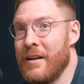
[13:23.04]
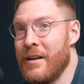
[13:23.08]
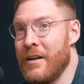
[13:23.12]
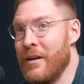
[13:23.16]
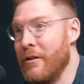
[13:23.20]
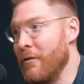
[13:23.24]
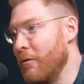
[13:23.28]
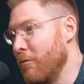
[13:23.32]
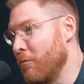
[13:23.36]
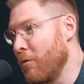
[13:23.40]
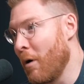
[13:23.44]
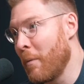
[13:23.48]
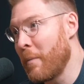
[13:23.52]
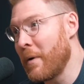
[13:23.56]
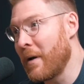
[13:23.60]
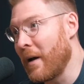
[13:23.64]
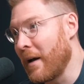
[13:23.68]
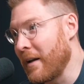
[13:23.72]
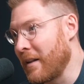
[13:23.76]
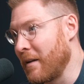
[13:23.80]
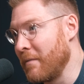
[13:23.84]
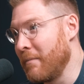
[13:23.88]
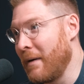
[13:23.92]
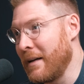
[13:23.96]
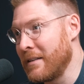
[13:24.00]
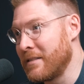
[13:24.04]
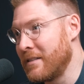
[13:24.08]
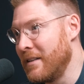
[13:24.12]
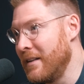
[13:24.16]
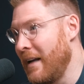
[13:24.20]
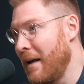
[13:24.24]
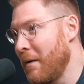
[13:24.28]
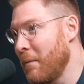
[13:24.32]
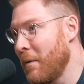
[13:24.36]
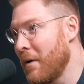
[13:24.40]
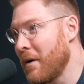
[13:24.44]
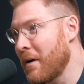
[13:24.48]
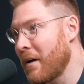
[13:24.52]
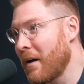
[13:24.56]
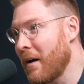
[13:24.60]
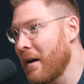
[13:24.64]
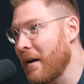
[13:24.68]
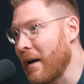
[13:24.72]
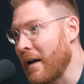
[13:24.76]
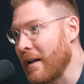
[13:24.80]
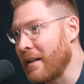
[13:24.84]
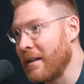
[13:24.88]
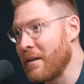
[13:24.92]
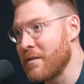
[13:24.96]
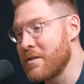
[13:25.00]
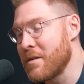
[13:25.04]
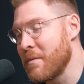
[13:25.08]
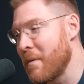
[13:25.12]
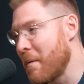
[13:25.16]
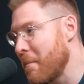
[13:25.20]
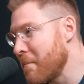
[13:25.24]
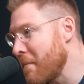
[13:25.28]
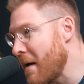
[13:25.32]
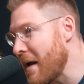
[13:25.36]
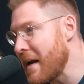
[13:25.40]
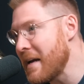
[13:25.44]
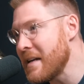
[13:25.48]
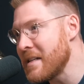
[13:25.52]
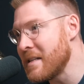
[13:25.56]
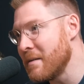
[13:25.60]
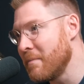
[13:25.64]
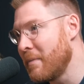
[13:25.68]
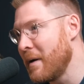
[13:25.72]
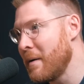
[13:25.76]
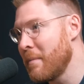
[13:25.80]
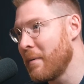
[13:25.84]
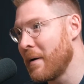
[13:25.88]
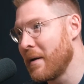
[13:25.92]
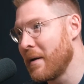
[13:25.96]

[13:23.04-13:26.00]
Robin, like the master networker. Like there's some amazing people